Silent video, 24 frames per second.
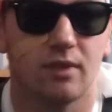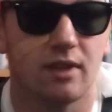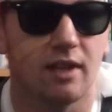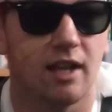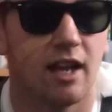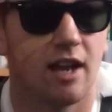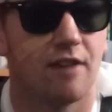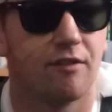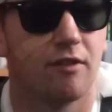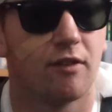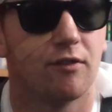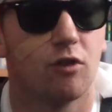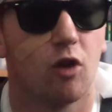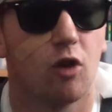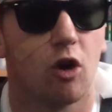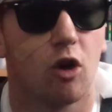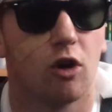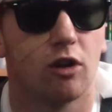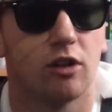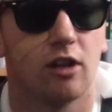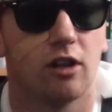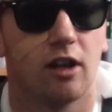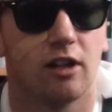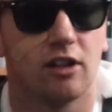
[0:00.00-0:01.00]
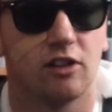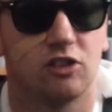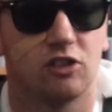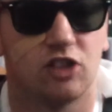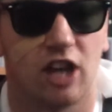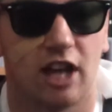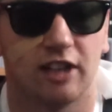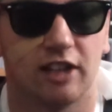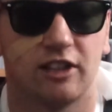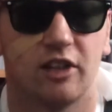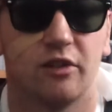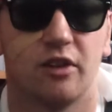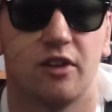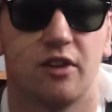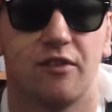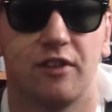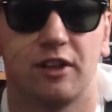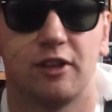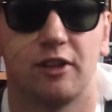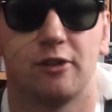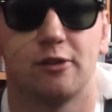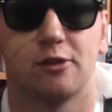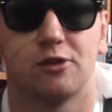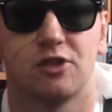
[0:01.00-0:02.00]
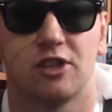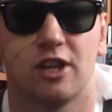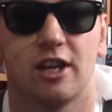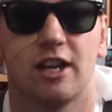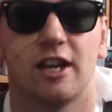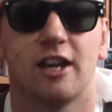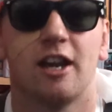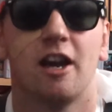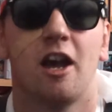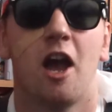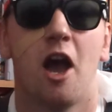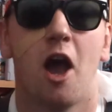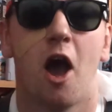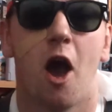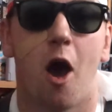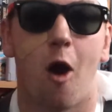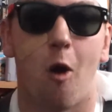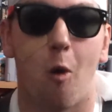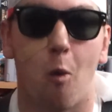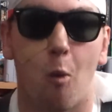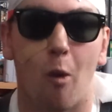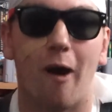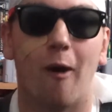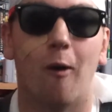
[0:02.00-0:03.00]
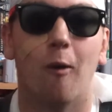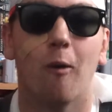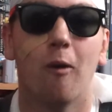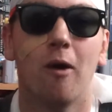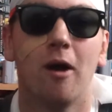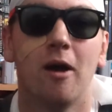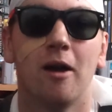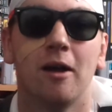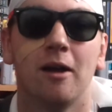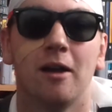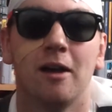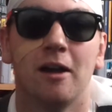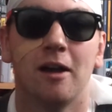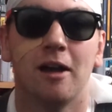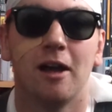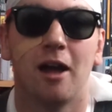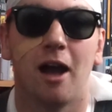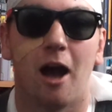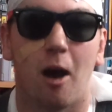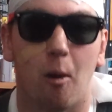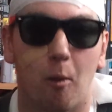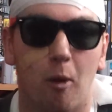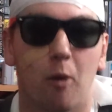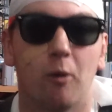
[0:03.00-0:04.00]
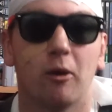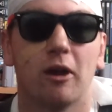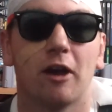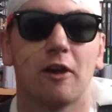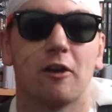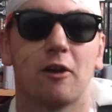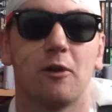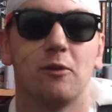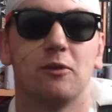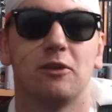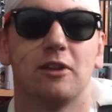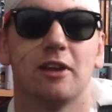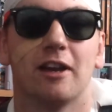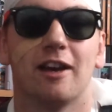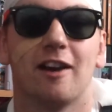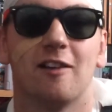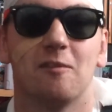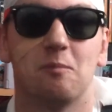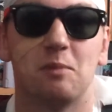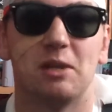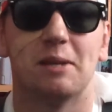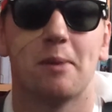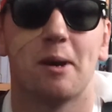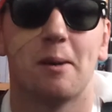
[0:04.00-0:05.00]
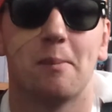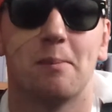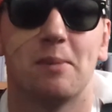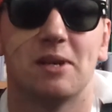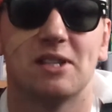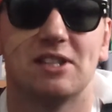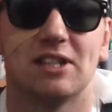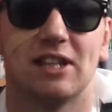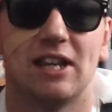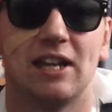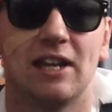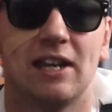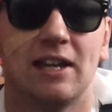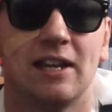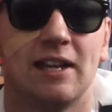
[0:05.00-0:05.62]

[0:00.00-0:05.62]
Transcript: If I've not checked out your videos yet, I will get around to it. I've been a bit busy,